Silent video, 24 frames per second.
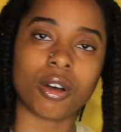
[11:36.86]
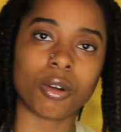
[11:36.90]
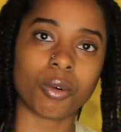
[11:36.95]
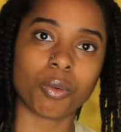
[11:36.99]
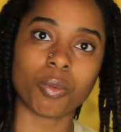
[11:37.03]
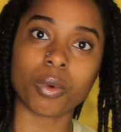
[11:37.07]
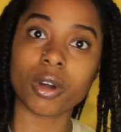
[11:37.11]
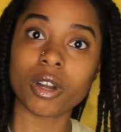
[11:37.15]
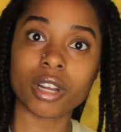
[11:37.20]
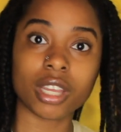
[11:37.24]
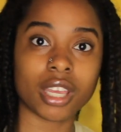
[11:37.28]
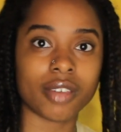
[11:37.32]

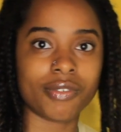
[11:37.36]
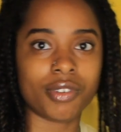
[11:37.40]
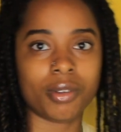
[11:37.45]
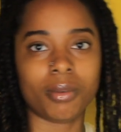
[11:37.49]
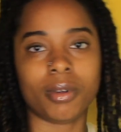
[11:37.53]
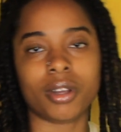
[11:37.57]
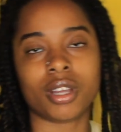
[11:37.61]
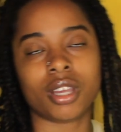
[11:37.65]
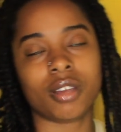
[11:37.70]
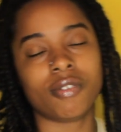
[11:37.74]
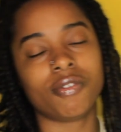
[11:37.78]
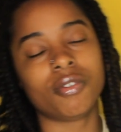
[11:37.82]
work if you're
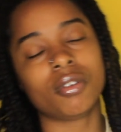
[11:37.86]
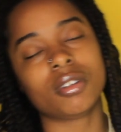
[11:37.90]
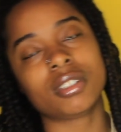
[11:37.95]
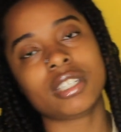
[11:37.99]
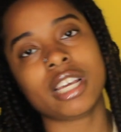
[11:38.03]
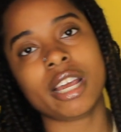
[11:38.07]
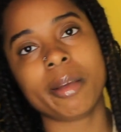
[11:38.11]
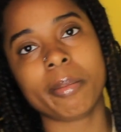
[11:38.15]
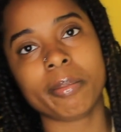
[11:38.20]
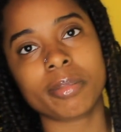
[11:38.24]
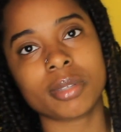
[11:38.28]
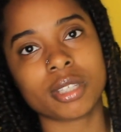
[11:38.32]
working
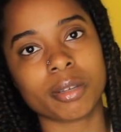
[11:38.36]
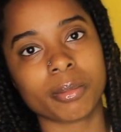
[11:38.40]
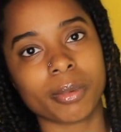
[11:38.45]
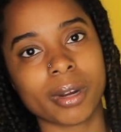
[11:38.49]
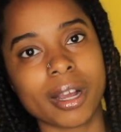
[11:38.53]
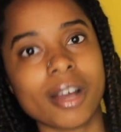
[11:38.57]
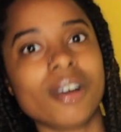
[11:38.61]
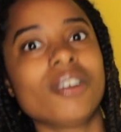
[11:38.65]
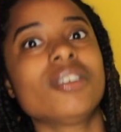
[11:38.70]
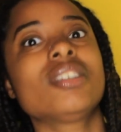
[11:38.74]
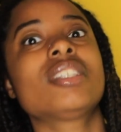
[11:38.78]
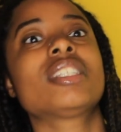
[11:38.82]
full-time somewhere
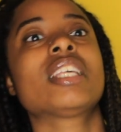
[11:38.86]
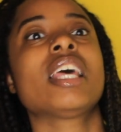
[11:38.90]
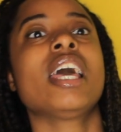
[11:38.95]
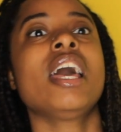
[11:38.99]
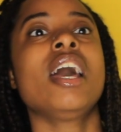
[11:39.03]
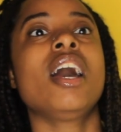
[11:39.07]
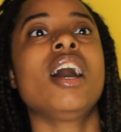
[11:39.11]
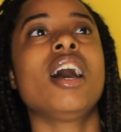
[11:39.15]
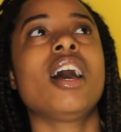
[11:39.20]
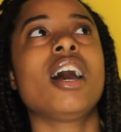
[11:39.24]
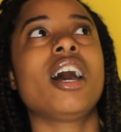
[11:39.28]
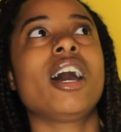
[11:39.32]
else.
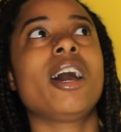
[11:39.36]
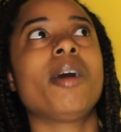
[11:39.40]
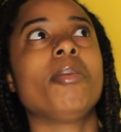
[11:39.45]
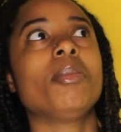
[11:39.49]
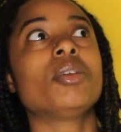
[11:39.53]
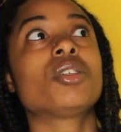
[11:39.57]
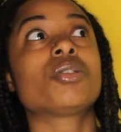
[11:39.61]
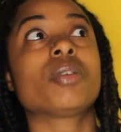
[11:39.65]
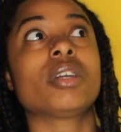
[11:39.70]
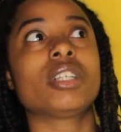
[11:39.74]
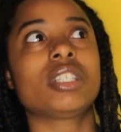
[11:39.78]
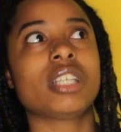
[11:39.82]

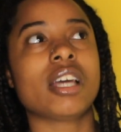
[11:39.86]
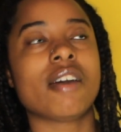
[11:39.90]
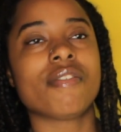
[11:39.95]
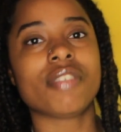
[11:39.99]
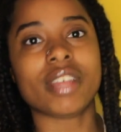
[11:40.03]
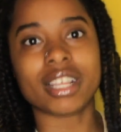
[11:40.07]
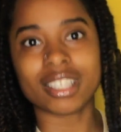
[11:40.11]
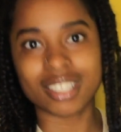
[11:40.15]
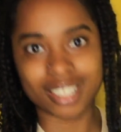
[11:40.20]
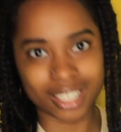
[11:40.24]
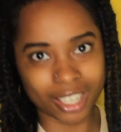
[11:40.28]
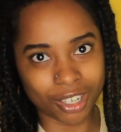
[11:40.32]
It's great to have
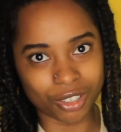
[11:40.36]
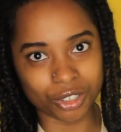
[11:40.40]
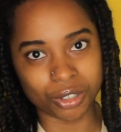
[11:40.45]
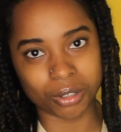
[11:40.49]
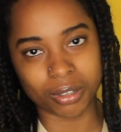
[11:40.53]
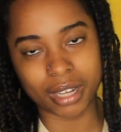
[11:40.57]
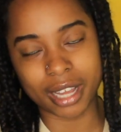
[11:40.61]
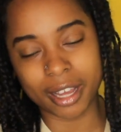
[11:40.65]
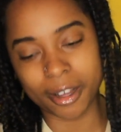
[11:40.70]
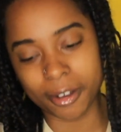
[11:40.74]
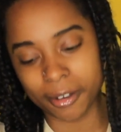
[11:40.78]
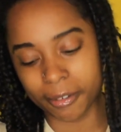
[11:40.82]
that scheduled
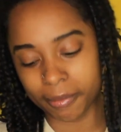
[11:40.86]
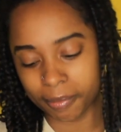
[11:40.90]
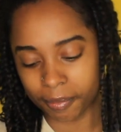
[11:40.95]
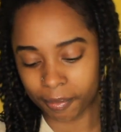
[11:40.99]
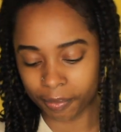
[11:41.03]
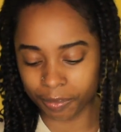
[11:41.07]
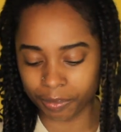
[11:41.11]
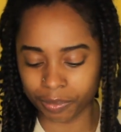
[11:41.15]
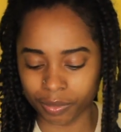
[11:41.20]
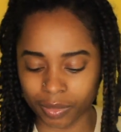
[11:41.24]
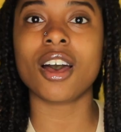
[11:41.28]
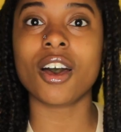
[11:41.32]
out.
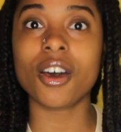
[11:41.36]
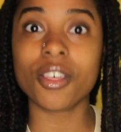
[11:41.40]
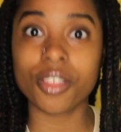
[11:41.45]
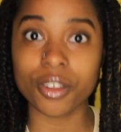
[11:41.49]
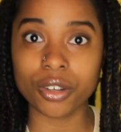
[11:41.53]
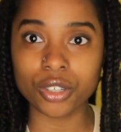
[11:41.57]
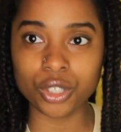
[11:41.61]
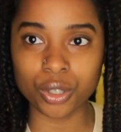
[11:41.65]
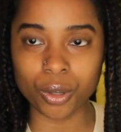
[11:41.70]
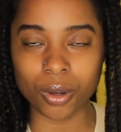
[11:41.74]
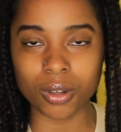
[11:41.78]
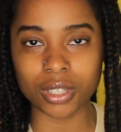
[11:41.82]

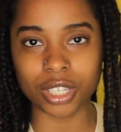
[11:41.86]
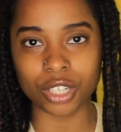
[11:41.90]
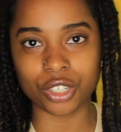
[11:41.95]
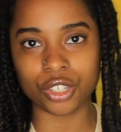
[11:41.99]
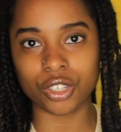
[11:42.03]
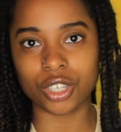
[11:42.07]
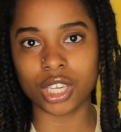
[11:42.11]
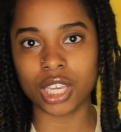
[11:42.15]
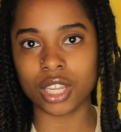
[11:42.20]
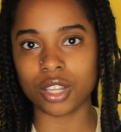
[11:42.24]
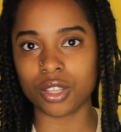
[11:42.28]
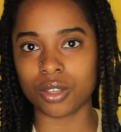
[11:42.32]
Other tools that
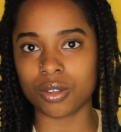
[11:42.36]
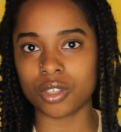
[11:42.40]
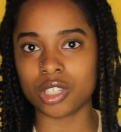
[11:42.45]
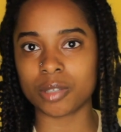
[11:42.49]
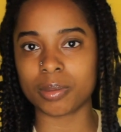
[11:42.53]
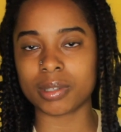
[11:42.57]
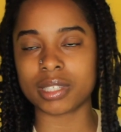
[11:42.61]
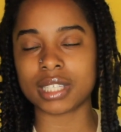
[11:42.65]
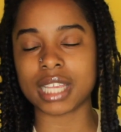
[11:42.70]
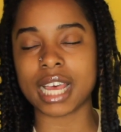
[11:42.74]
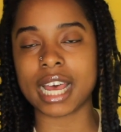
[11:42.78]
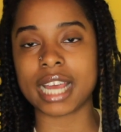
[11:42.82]
you could use
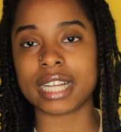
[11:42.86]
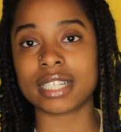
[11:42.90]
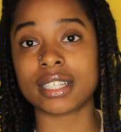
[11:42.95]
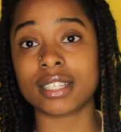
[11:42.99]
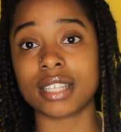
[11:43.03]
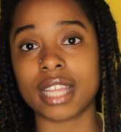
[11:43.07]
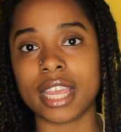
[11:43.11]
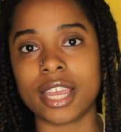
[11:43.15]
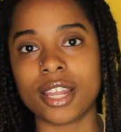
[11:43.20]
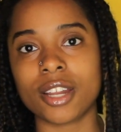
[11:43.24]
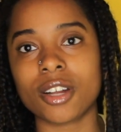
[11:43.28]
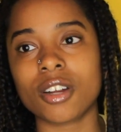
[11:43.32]
besides
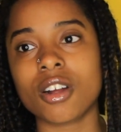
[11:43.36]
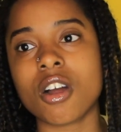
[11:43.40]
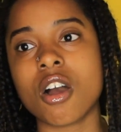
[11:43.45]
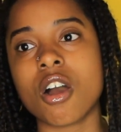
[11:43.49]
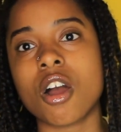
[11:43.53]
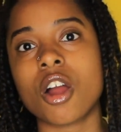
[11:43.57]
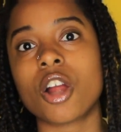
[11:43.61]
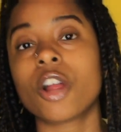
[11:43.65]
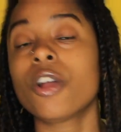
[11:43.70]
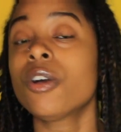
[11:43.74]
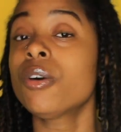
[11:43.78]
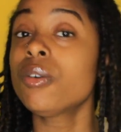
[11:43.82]
Later
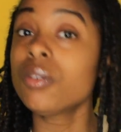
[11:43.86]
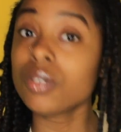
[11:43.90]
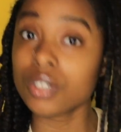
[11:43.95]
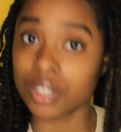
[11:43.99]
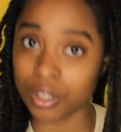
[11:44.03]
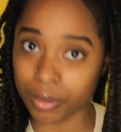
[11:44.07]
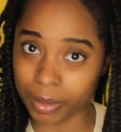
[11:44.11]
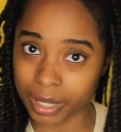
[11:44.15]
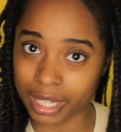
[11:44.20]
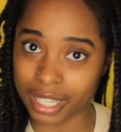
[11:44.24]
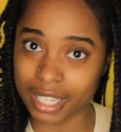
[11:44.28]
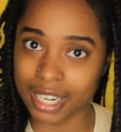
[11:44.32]
are
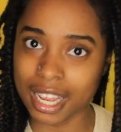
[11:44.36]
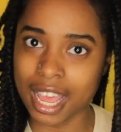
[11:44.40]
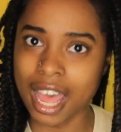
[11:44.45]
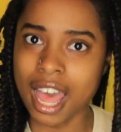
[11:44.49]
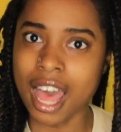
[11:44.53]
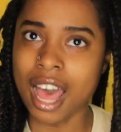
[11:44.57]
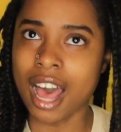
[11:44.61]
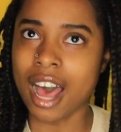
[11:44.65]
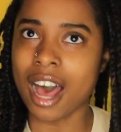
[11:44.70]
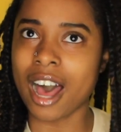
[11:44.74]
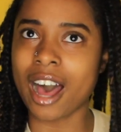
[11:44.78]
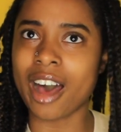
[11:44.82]
Hootsuite.
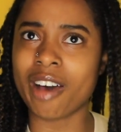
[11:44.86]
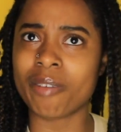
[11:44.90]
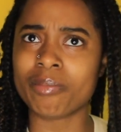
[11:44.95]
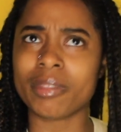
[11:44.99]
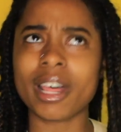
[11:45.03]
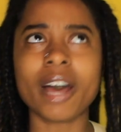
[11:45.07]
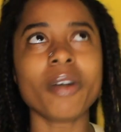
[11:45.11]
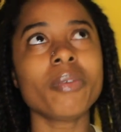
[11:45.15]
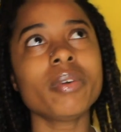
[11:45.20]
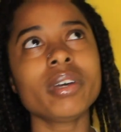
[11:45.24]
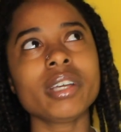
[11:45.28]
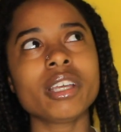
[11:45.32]

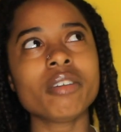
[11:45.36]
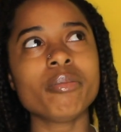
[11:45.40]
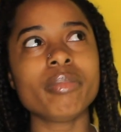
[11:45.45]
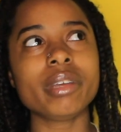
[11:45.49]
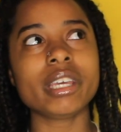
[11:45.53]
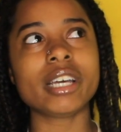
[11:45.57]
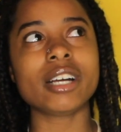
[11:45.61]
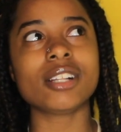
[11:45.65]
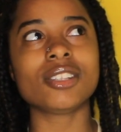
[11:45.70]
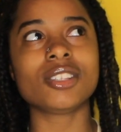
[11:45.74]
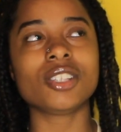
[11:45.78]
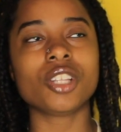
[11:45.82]
That one can be
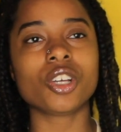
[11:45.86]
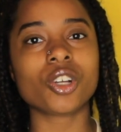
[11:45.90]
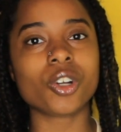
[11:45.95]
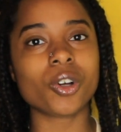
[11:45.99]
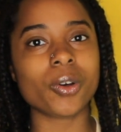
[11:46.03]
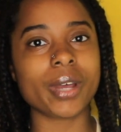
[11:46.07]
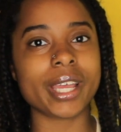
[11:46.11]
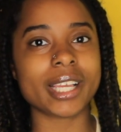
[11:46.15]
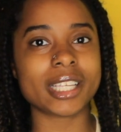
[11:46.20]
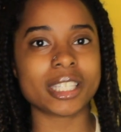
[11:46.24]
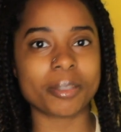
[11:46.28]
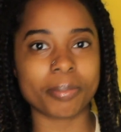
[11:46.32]
a little
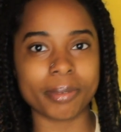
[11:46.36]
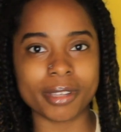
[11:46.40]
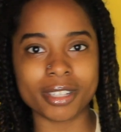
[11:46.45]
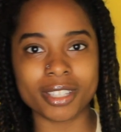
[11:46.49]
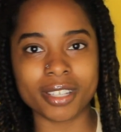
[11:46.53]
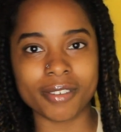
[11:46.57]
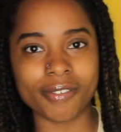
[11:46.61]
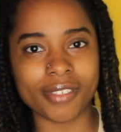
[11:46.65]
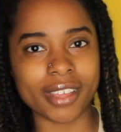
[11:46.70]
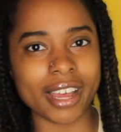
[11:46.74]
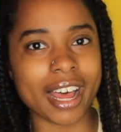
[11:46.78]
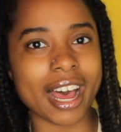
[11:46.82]

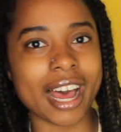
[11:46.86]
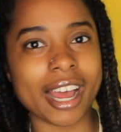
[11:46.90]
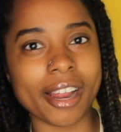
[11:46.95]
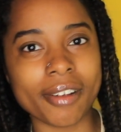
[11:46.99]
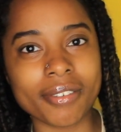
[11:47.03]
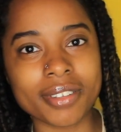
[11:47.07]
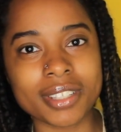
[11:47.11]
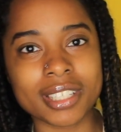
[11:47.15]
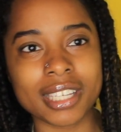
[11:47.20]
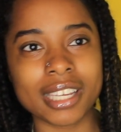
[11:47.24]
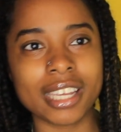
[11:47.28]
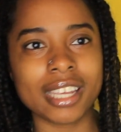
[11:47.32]
expensive that I've
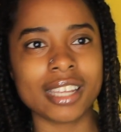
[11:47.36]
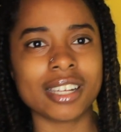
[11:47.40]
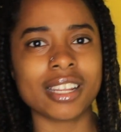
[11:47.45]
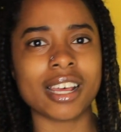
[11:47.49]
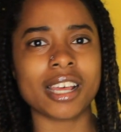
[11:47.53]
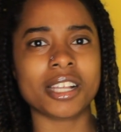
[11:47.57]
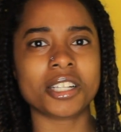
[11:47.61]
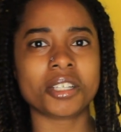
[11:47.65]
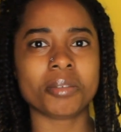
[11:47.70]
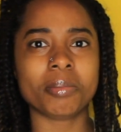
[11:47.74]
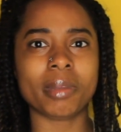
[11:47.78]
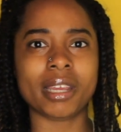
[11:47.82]
seen.
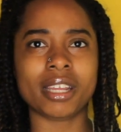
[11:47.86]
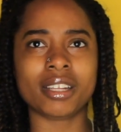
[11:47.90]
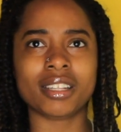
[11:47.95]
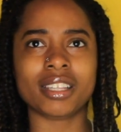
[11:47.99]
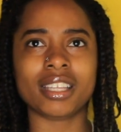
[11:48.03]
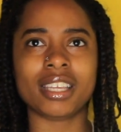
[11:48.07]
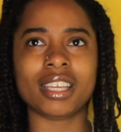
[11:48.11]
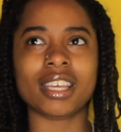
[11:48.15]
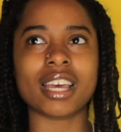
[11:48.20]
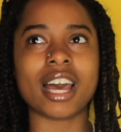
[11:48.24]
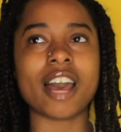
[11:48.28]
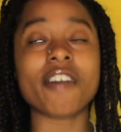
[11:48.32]
I've
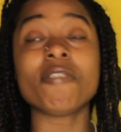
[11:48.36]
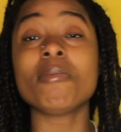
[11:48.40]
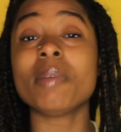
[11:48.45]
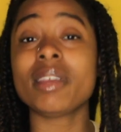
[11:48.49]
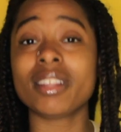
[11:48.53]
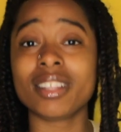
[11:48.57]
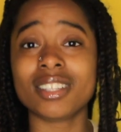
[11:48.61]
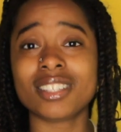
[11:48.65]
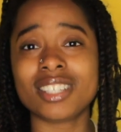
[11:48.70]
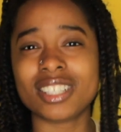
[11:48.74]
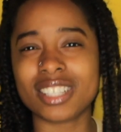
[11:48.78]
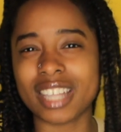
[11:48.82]

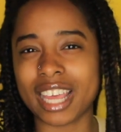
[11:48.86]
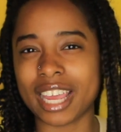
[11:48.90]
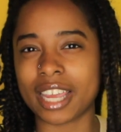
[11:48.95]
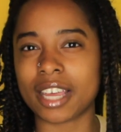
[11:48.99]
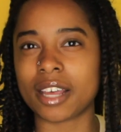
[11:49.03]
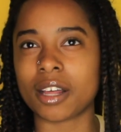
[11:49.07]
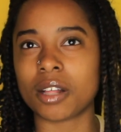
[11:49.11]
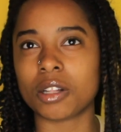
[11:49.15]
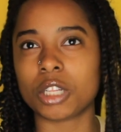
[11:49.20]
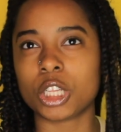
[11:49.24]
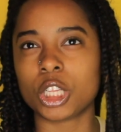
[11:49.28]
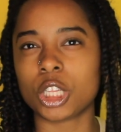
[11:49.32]
mainly seen like
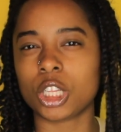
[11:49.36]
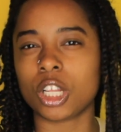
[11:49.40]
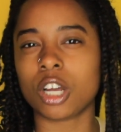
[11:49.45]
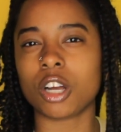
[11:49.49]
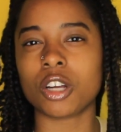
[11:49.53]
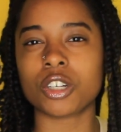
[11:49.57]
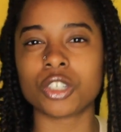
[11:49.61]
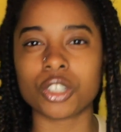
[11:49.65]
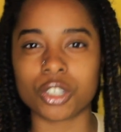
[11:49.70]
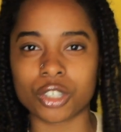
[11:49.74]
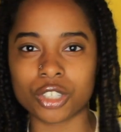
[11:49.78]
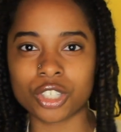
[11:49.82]

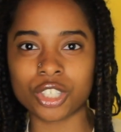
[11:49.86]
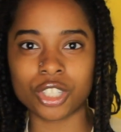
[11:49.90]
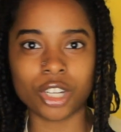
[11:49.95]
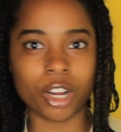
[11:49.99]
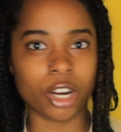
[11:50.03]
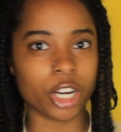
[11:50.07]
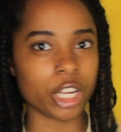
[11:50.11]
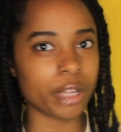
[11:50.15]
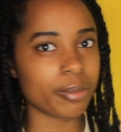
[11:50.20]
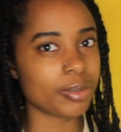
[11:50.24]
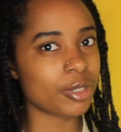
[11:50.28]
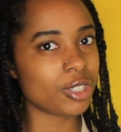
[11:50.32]
larger
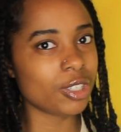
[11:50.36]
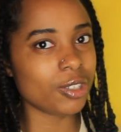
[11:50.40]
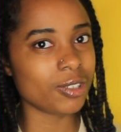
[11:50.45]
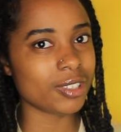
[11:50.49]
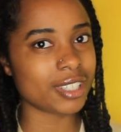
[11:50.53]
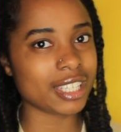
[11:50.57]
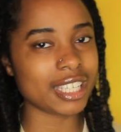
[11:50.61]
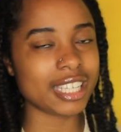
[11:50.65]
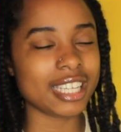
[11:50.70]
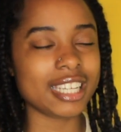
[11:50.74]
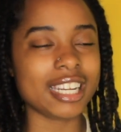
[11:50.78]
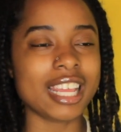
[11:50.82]
startups use
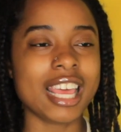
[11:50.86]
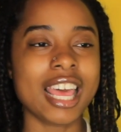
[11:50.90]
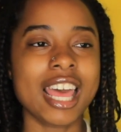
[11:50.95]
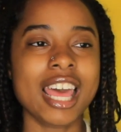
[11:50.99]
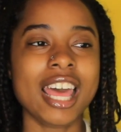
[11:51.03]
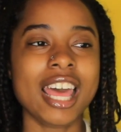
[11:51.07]
it,